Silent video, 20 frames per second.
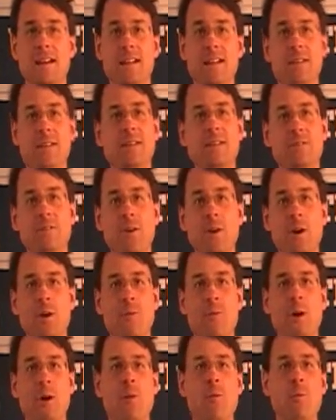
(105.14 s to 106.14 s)
It isn't
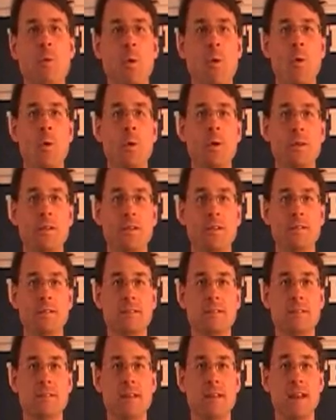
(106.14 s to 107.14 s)
very well worn,
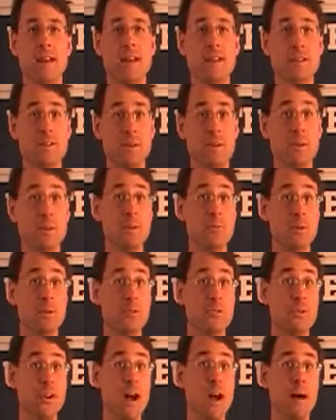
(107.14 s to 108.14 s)
and it's only
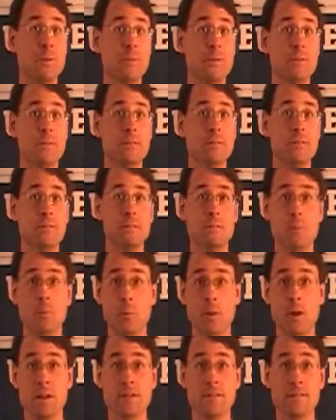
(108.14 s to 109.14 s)
been dropped
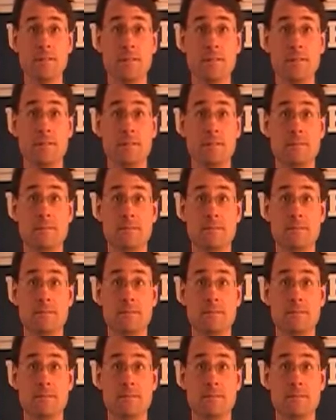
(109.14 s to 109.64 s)
once.